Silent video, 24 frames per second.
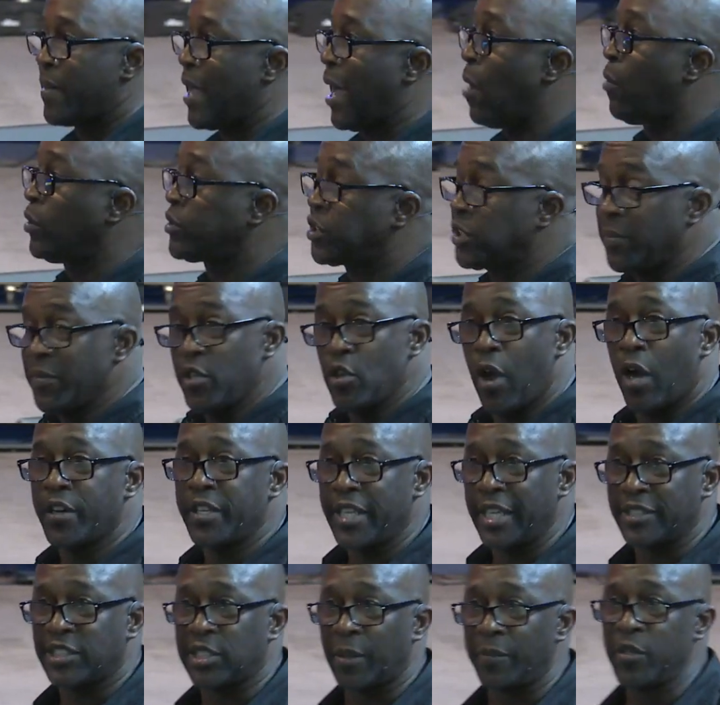I want some of y'all
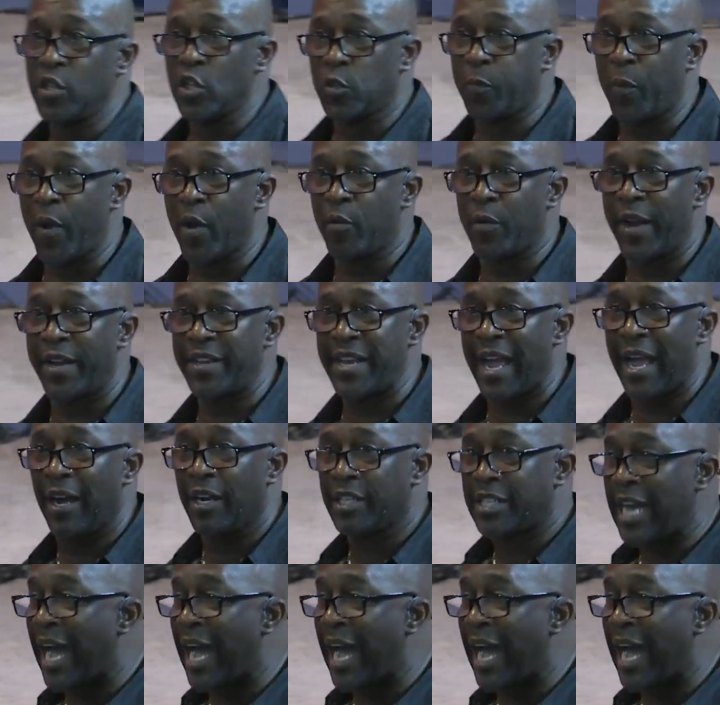to get some of your spirit right now.